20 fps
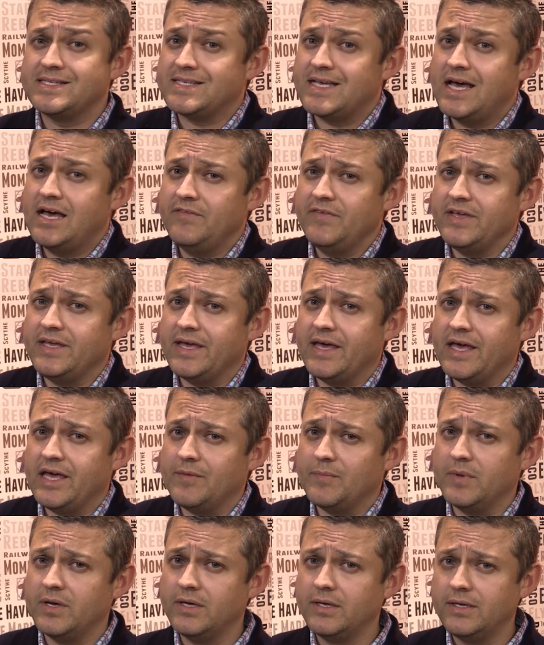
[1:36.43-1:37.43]
It's a heavy
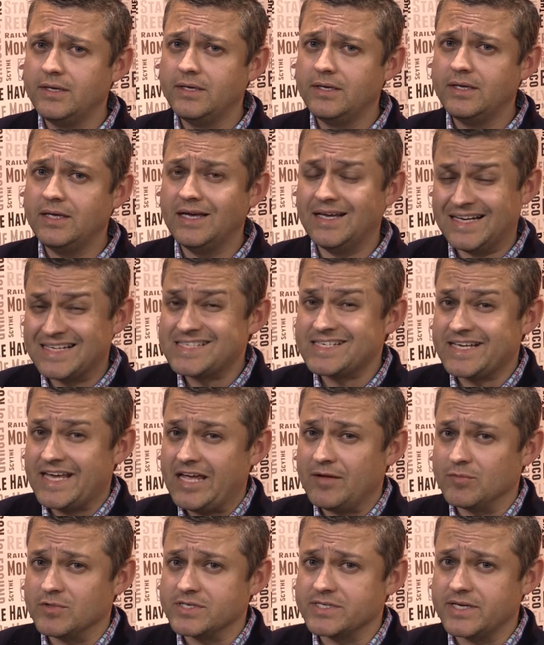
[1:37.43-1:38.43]
game, and it's a
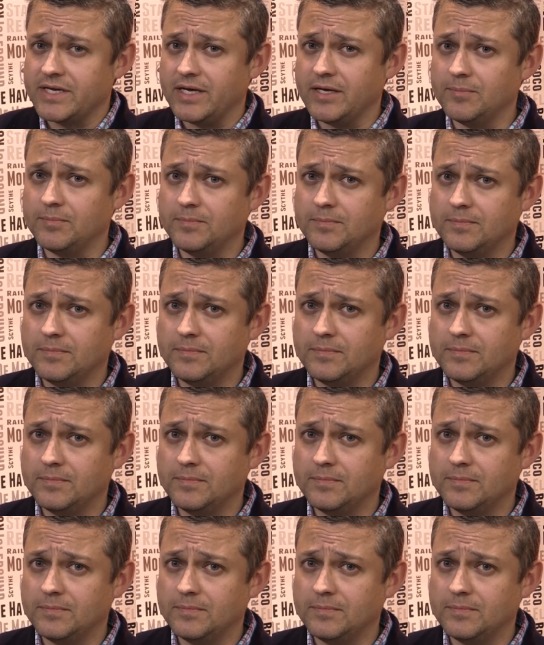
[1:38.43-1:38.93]
gamer's game.